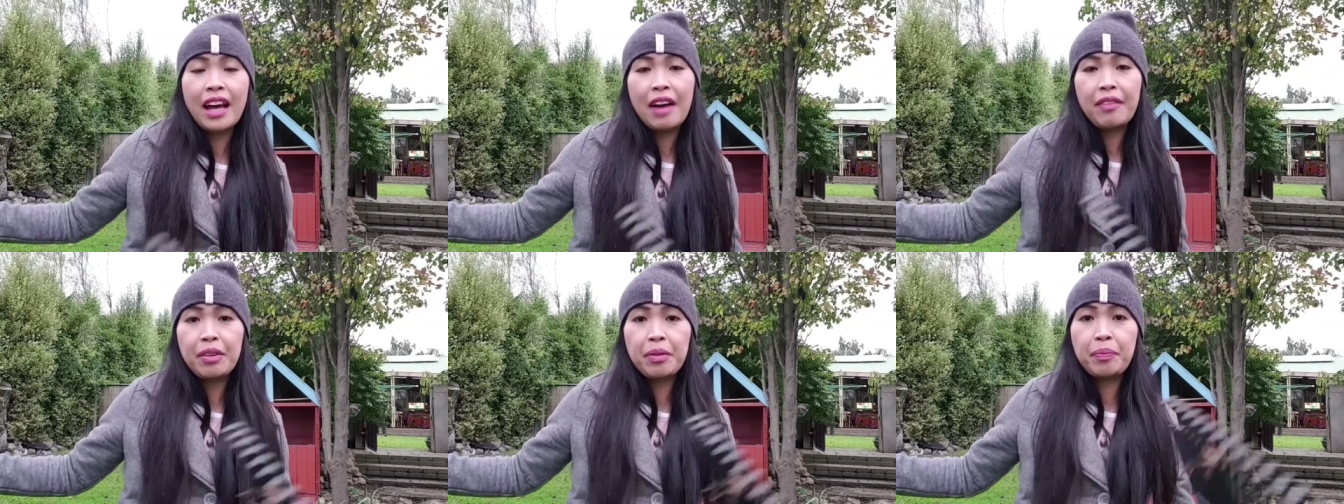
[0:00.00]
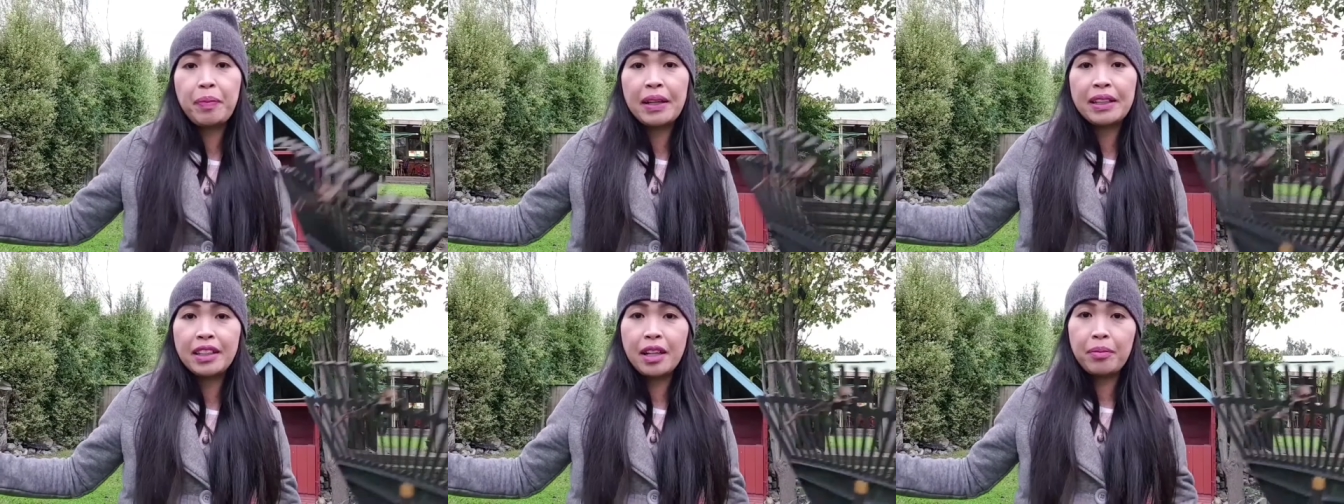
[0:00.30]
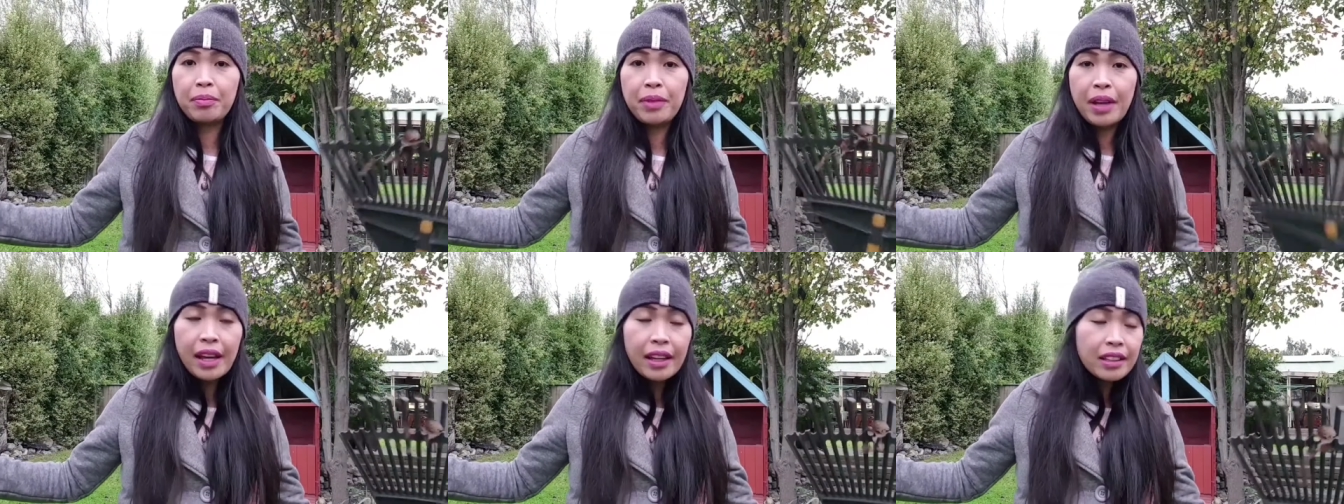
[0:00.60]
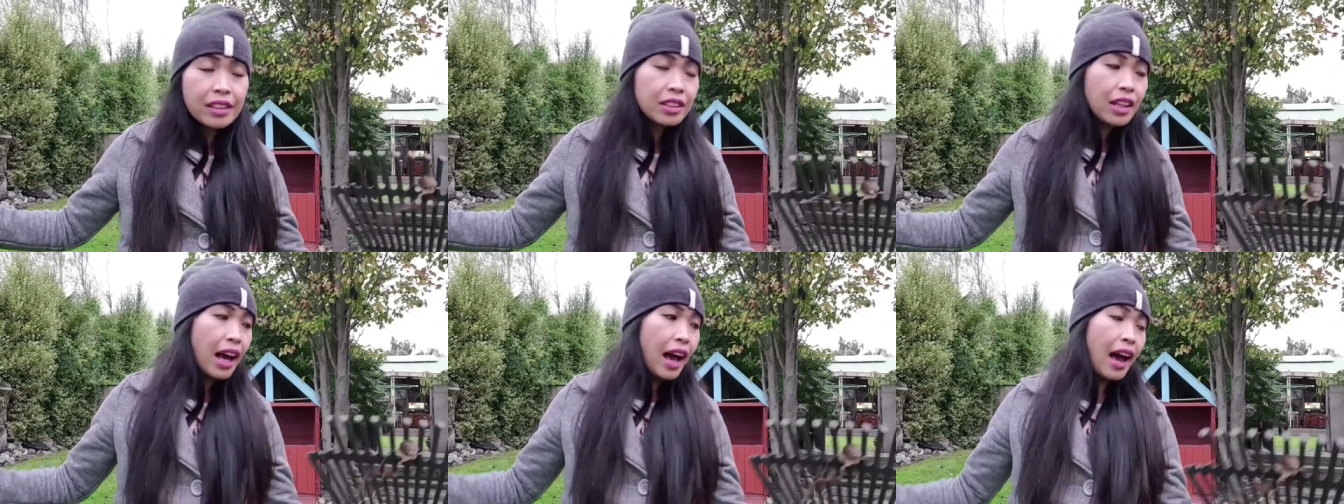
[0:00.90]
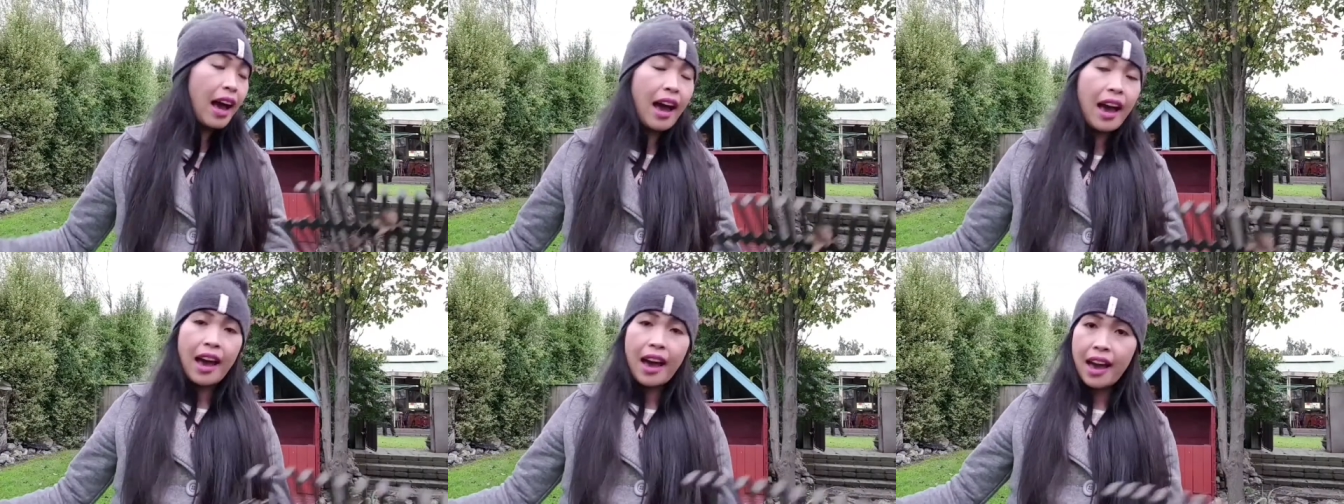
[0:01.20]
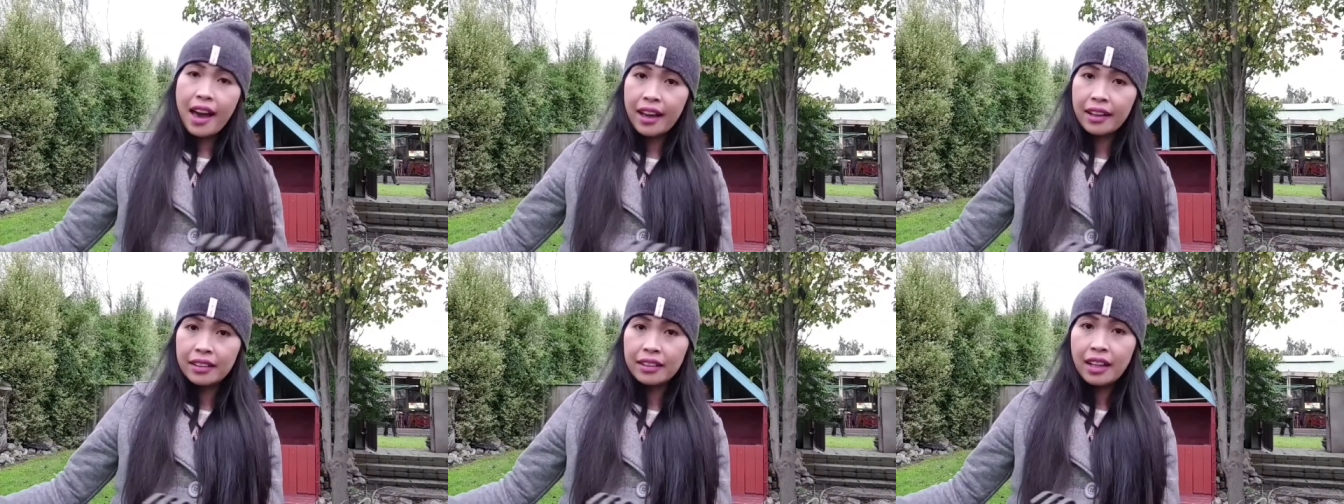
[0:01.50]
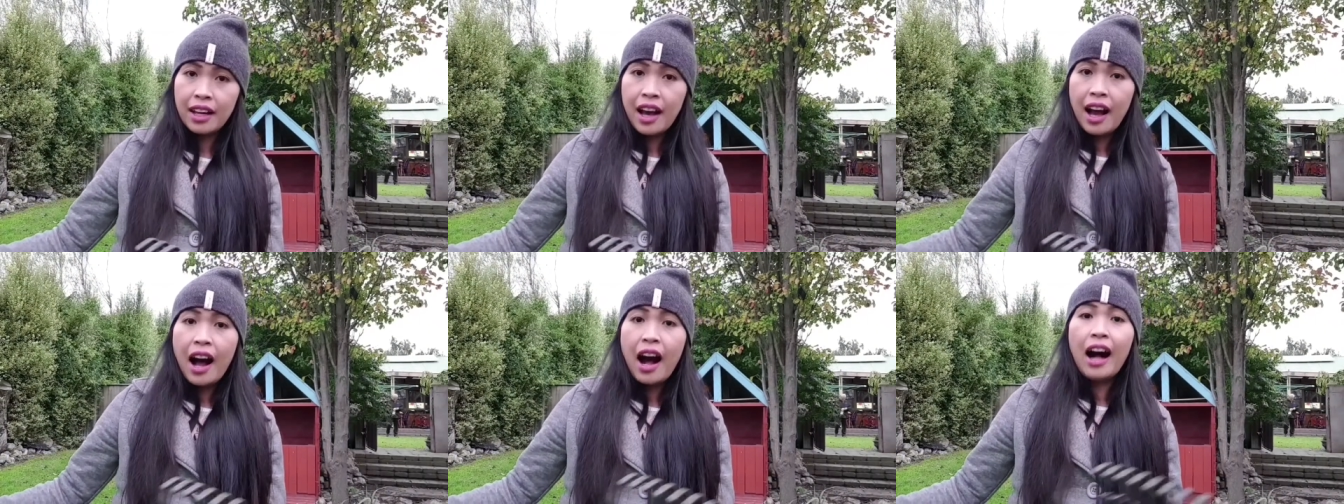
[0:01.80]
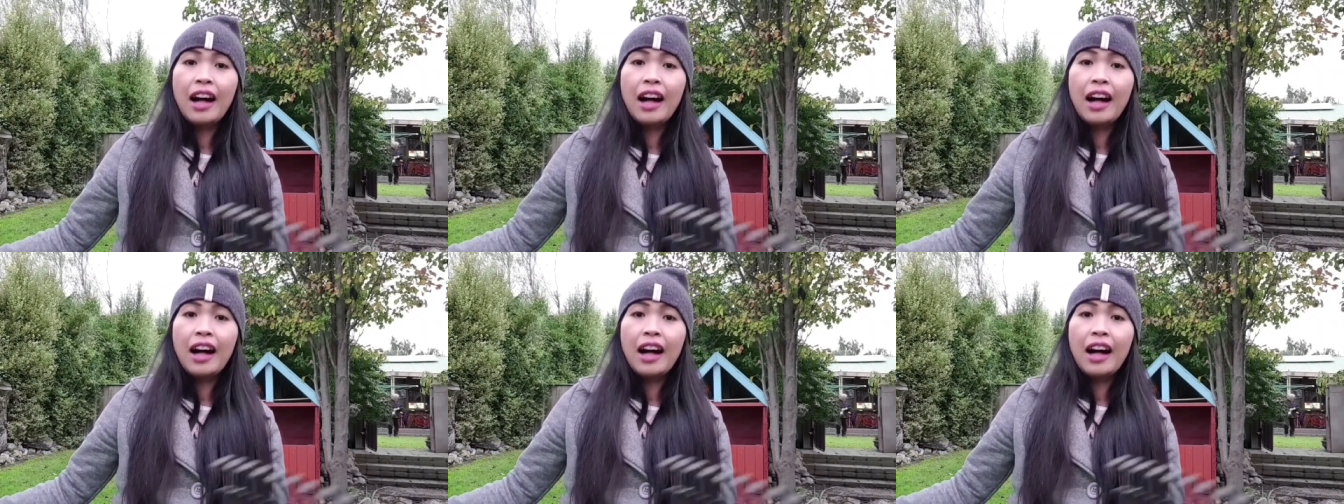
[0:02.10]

I haven't picked up yet, and